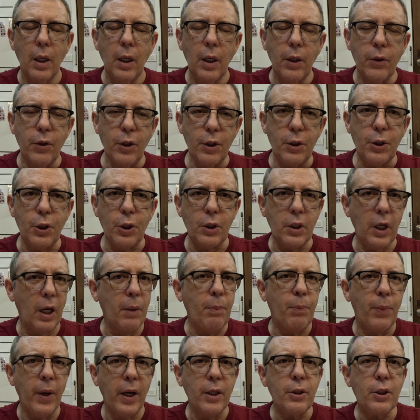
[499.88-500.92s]
This is a
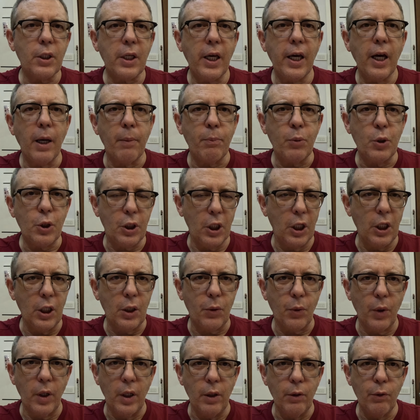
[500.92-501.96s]
best kept
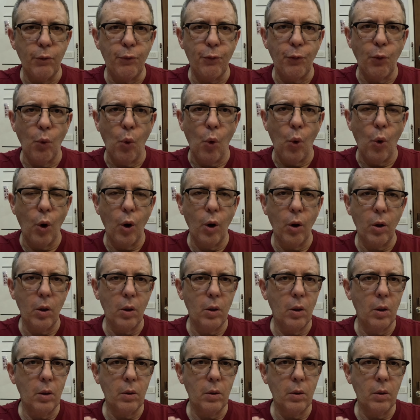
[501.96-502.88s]
secret for